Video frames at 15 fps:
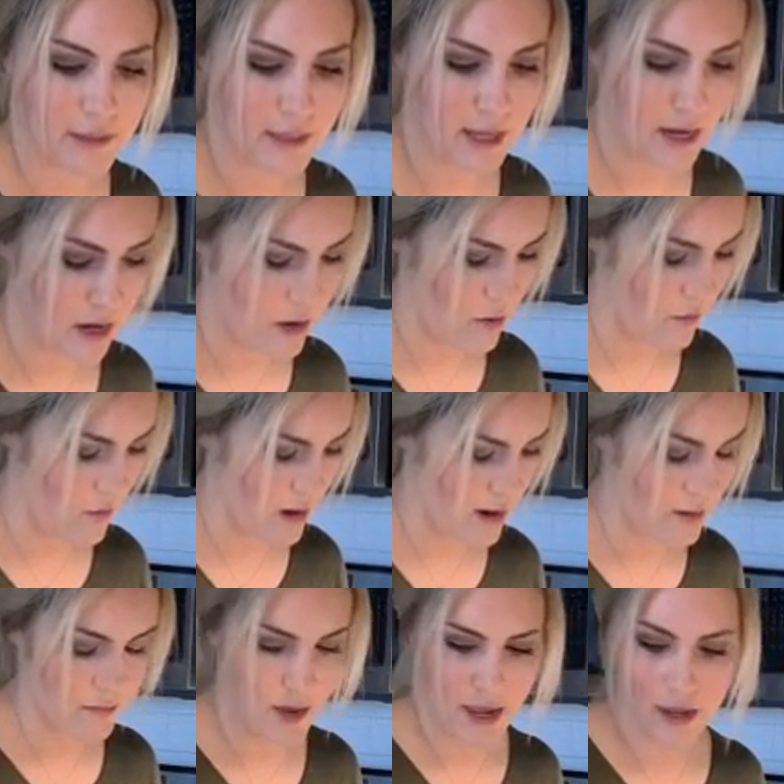say
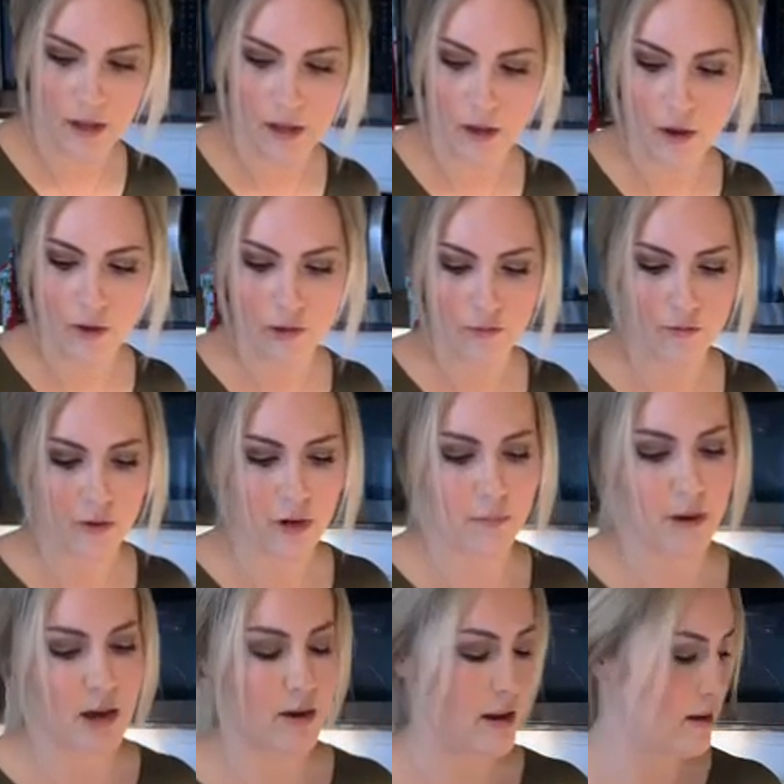1 mango for
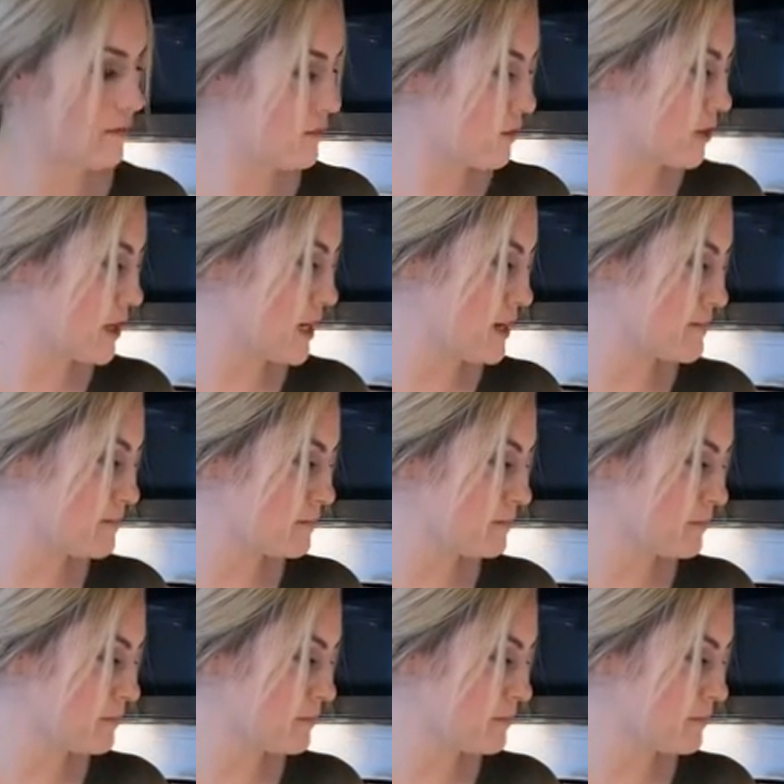about every